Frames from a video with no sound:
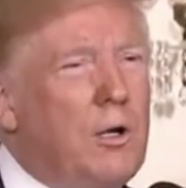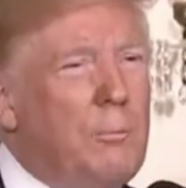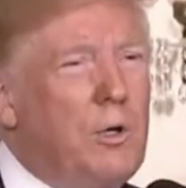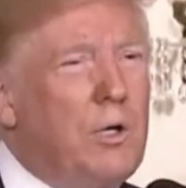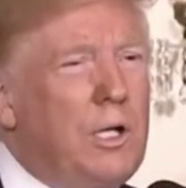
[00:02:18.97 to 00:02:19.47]
a
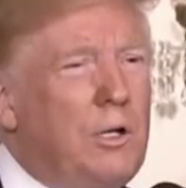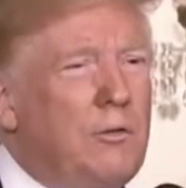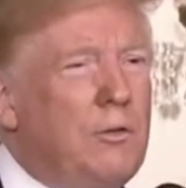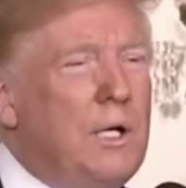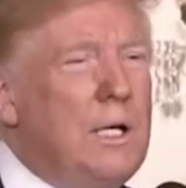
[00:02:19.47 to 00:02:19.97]
few things.
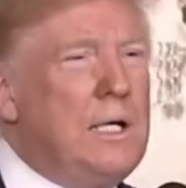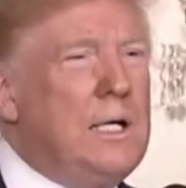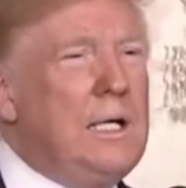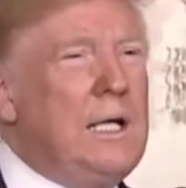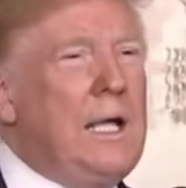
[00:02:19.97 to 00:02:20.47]
He's saying
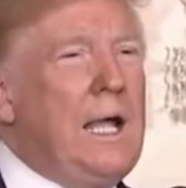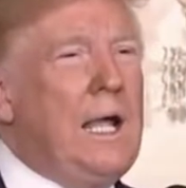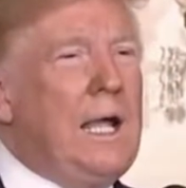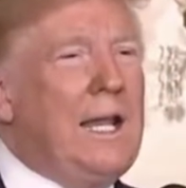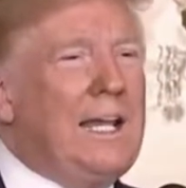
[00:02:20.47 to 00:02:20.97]

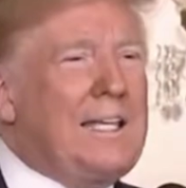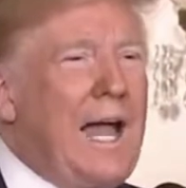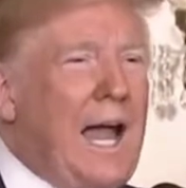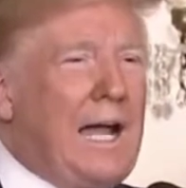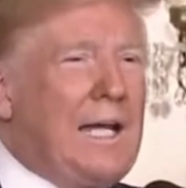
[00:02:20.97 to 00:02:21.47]
white
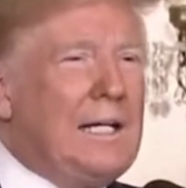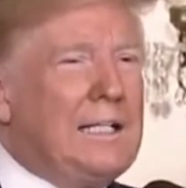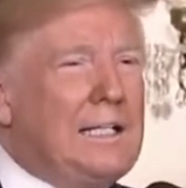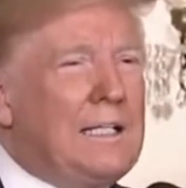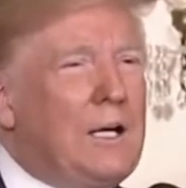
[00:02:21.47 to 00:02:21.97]
supremacy
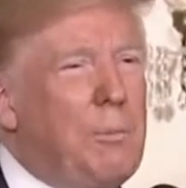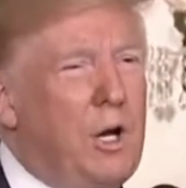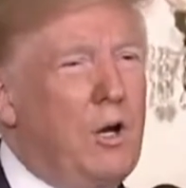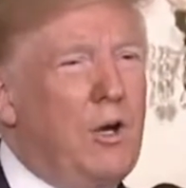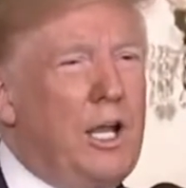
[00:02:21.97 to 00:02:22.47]
mental health
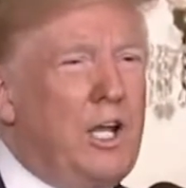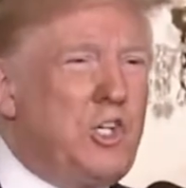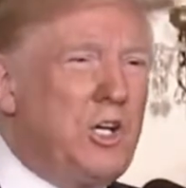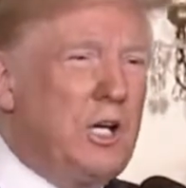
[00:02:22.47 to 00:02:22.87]
issues,